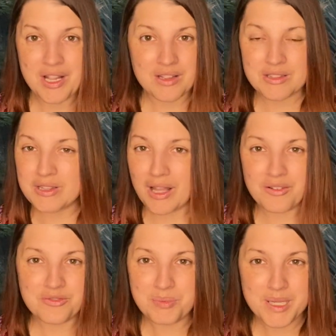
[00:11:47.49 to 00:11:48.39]

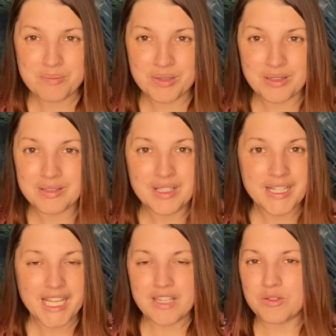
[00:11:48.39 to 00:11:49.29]
love people
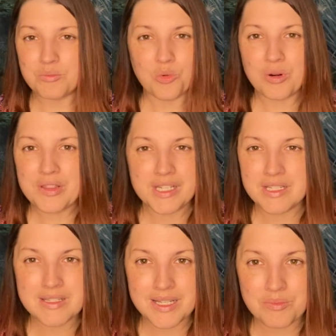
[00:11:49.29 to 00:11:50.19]
even more than you
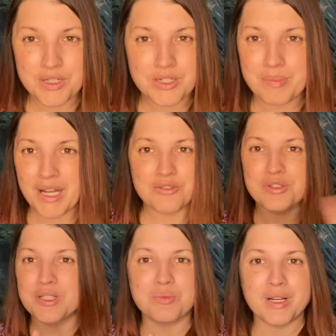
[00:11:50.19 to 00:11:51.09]
did when your
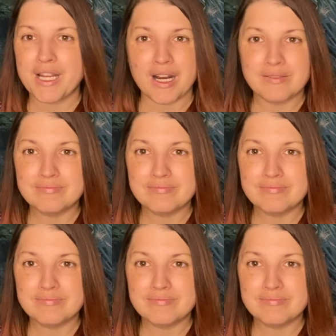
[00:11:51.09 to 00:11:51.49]
boundaries were here,